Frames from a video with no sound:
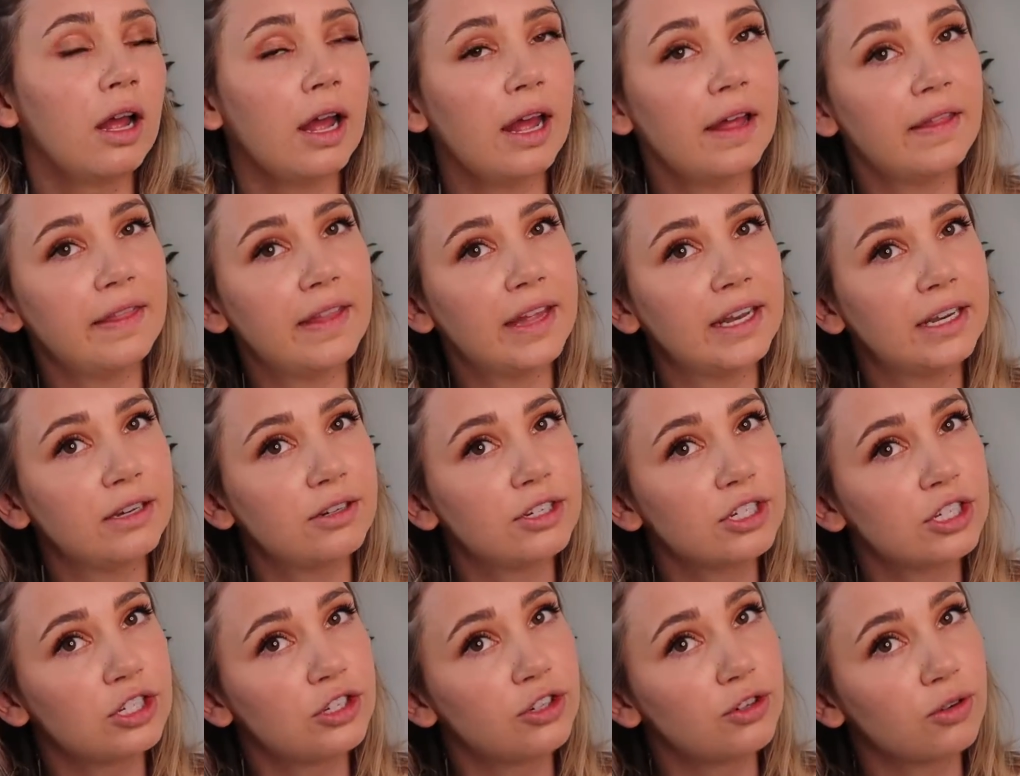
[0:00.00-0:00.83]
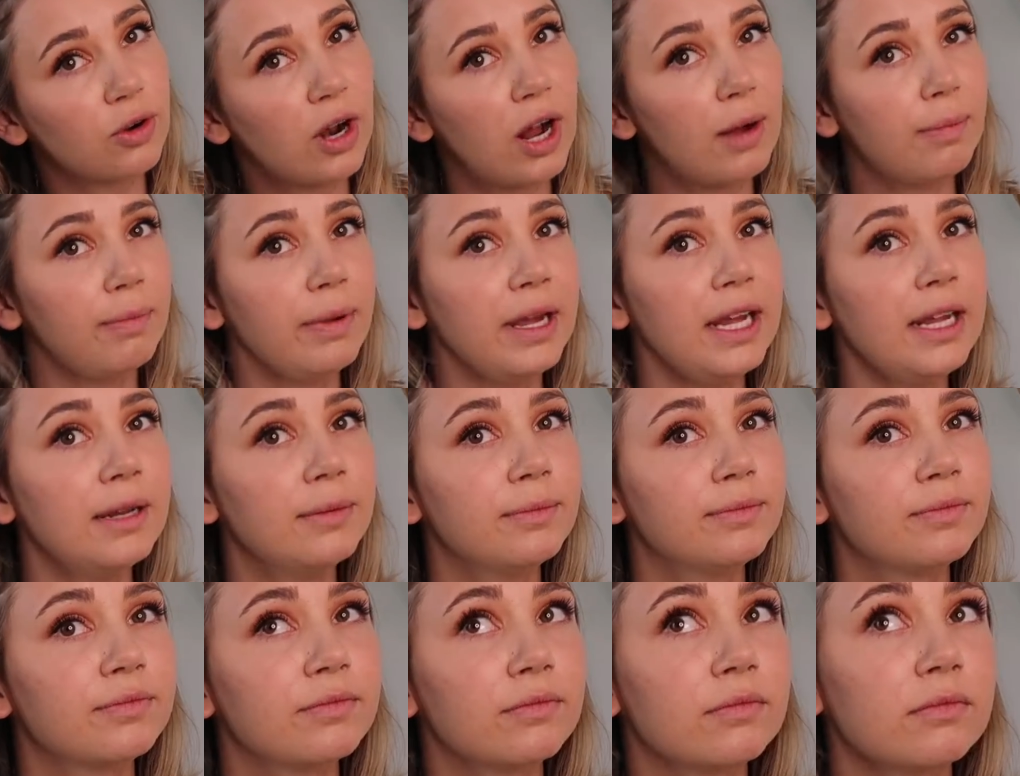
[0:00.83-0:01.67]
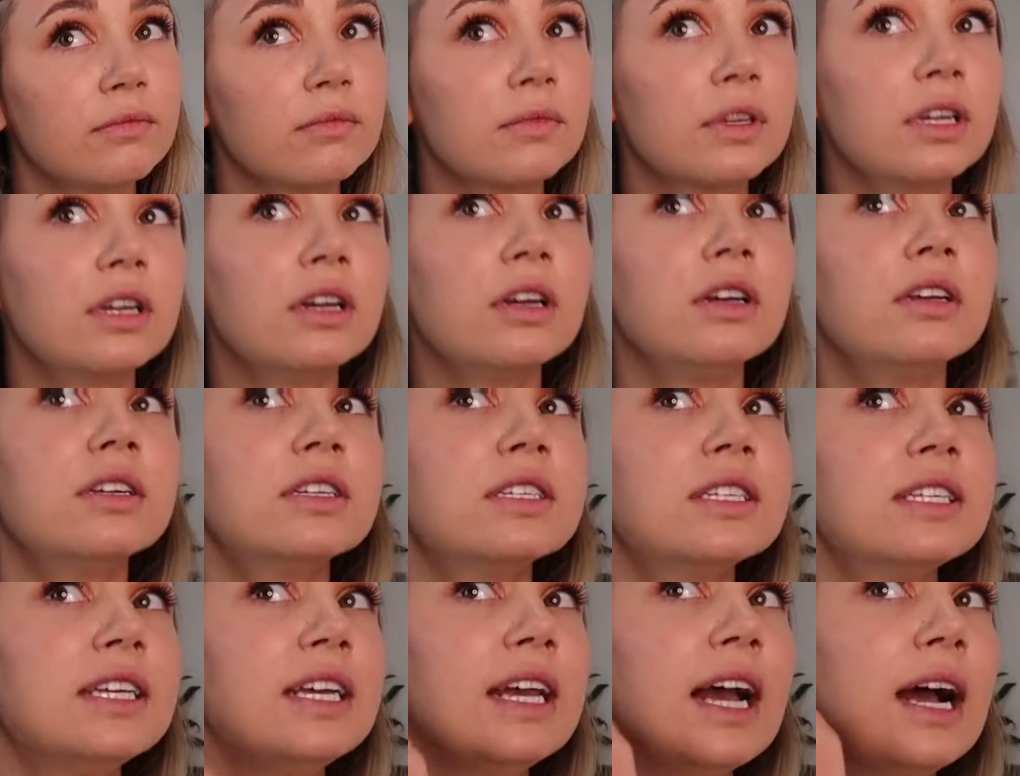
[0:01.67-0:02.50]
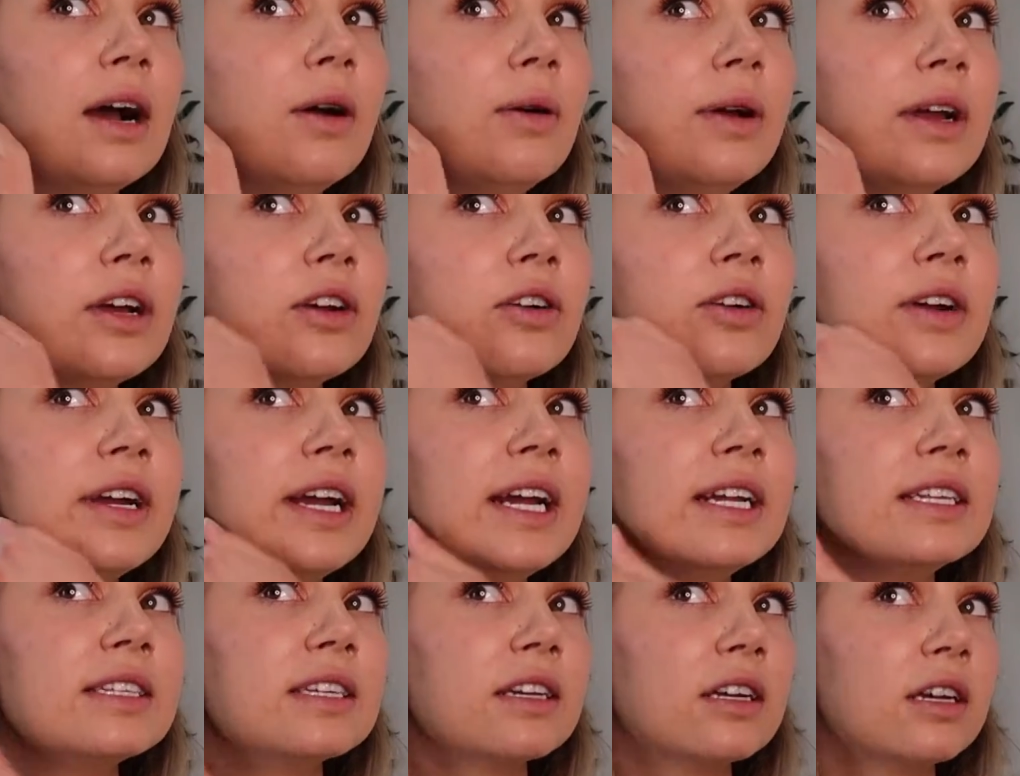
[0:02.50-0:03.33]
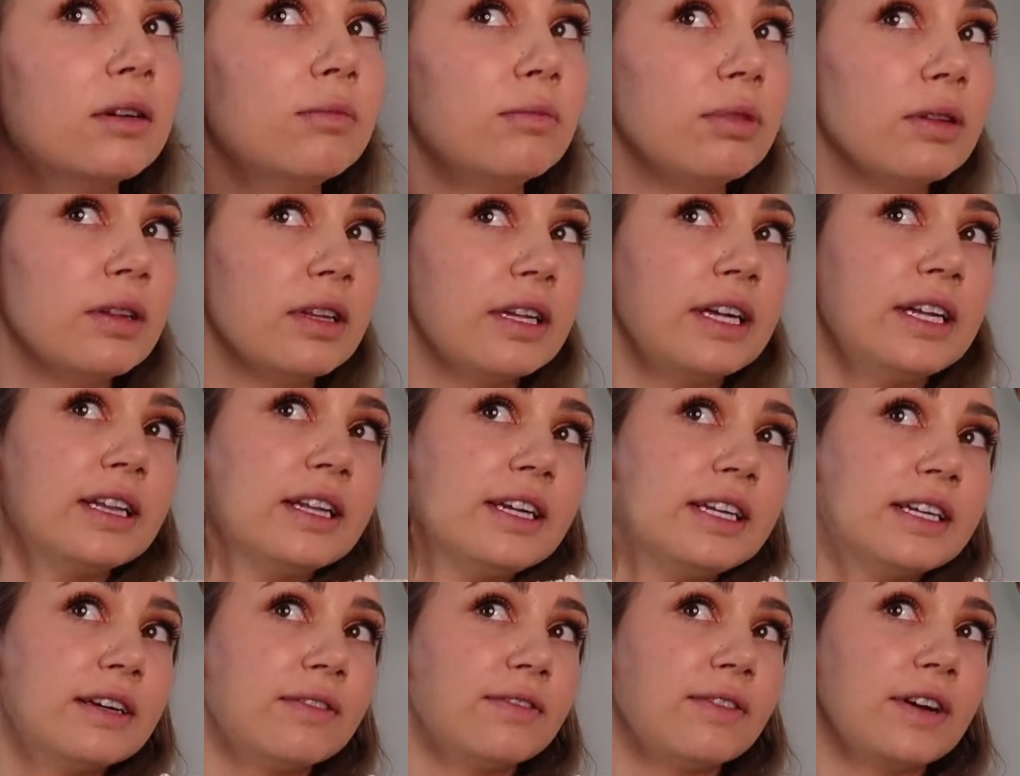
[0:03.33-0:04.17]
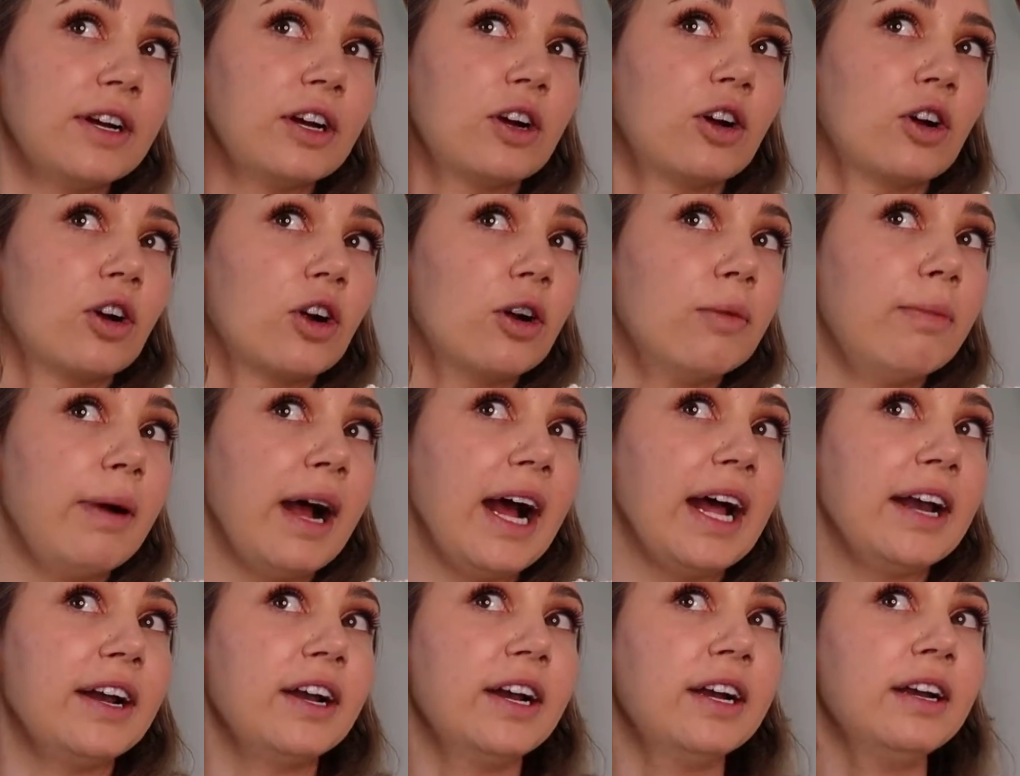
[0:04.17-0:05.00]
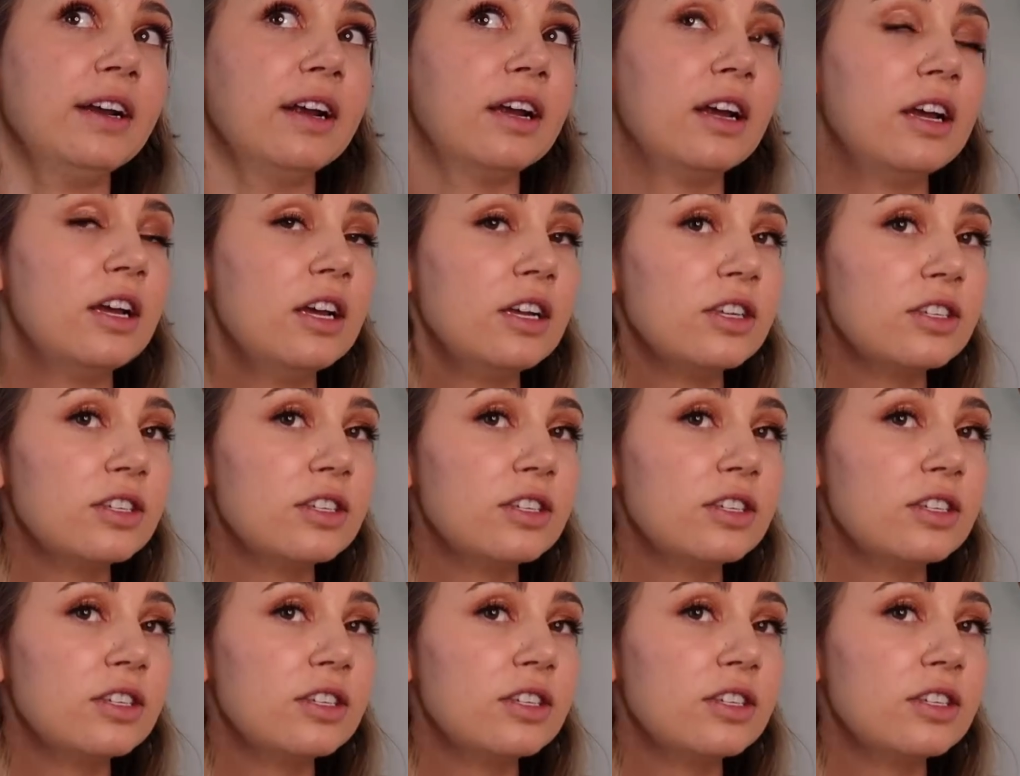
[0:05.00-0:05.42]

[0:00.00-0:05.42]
and then you just drop it, see how it creates a completely different curl pattern?